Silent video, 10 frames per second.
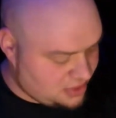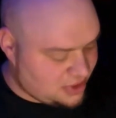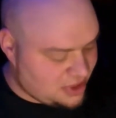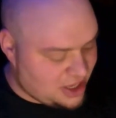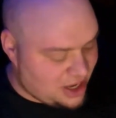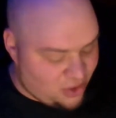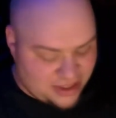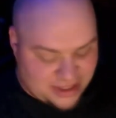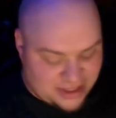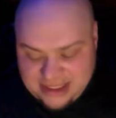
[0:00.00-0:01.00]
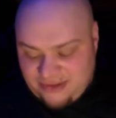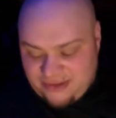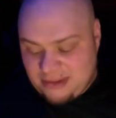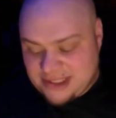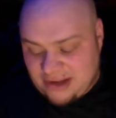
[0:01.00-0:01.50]
always find myself
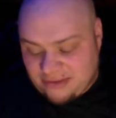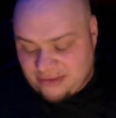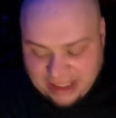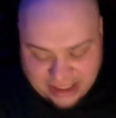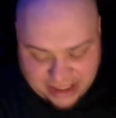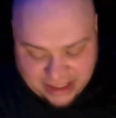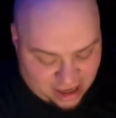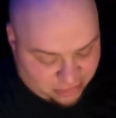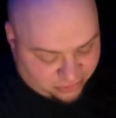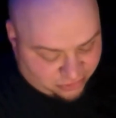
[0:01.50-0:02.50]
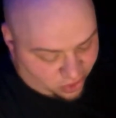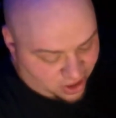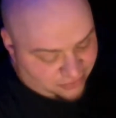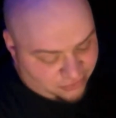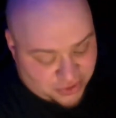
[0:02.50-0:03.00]
cleaning up beforehand
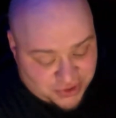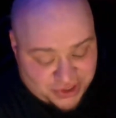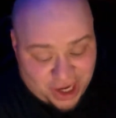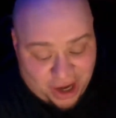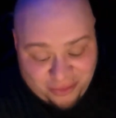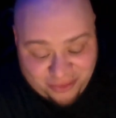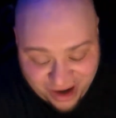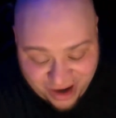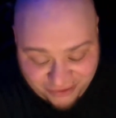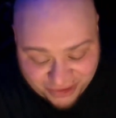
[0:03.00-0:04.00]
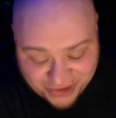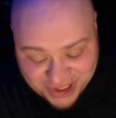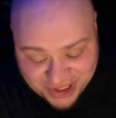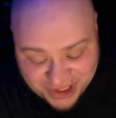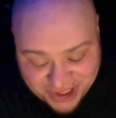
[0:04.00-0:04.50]
for some
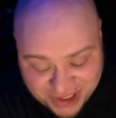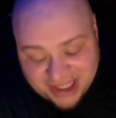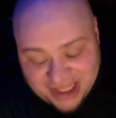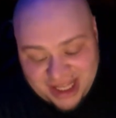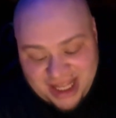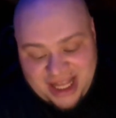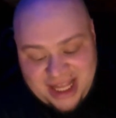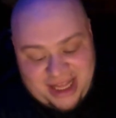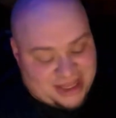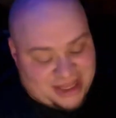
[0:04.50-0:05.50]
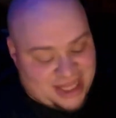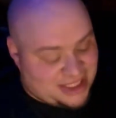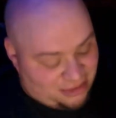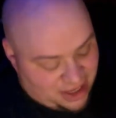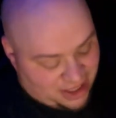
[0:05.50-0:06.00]
reason. Like that's gonna make
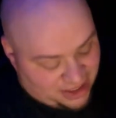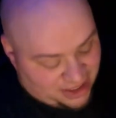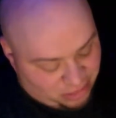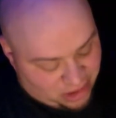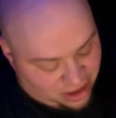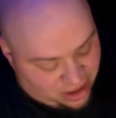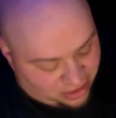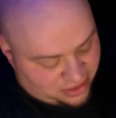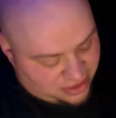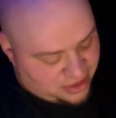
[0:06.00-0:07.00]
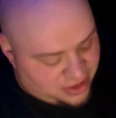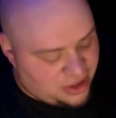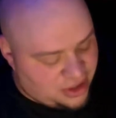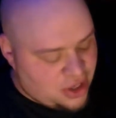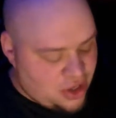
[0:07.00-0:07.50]
it any better.
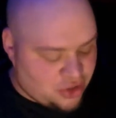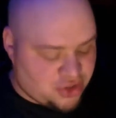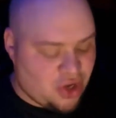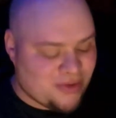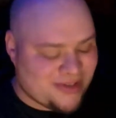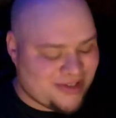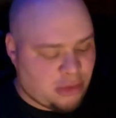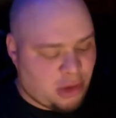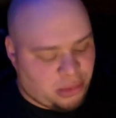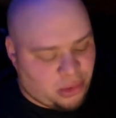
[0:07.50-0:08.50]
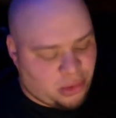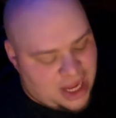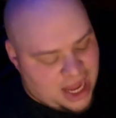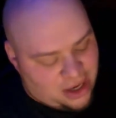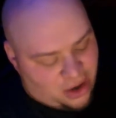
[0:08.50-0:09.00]
There's no zoomable head
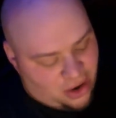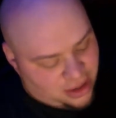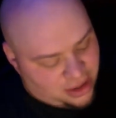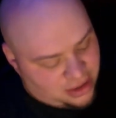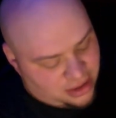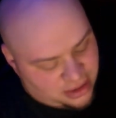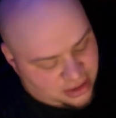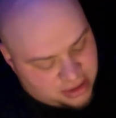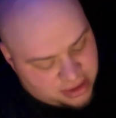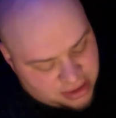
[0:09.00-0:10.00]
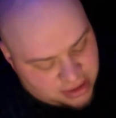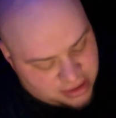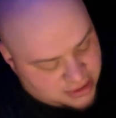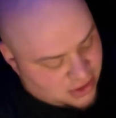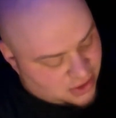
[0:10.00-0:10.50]
on it, so
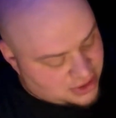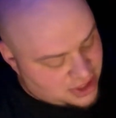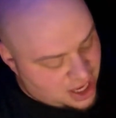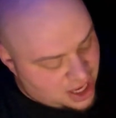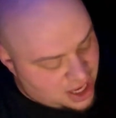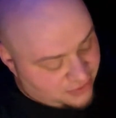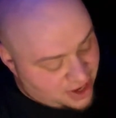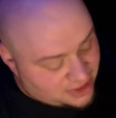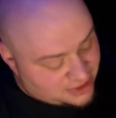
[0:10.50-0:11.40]
it's not as fancy